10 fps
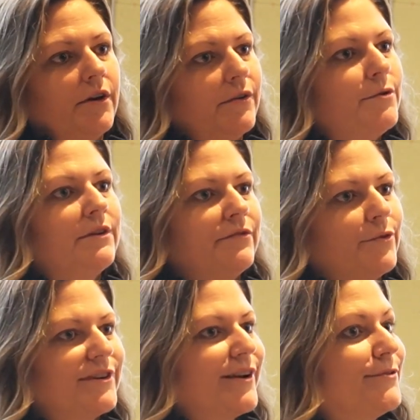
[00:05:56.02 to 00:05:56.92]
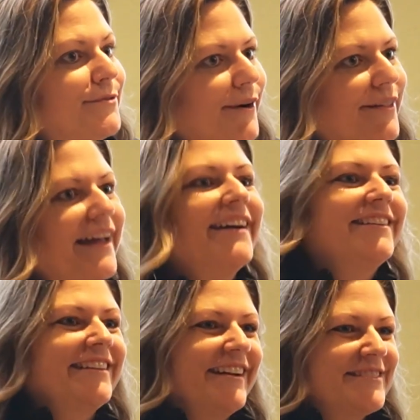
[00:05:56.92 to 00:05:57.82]
who can afford to go do all that,
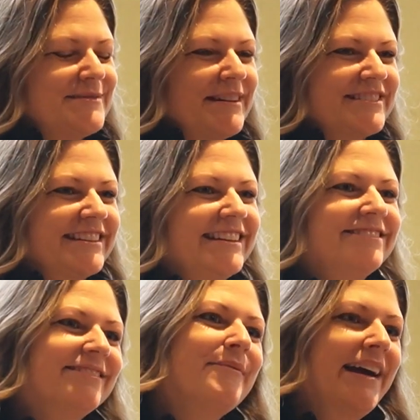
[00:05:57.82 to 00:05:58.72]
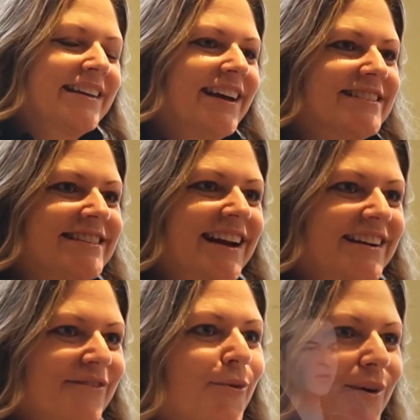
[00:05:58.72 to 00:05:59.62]
especially back in
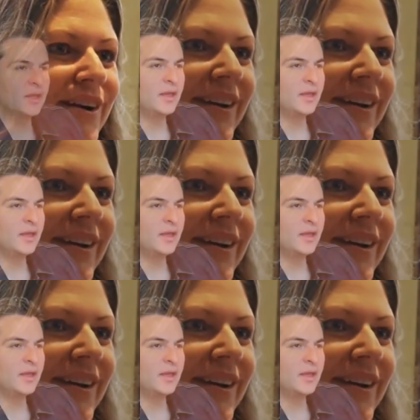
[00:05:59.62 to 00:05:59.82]
1994.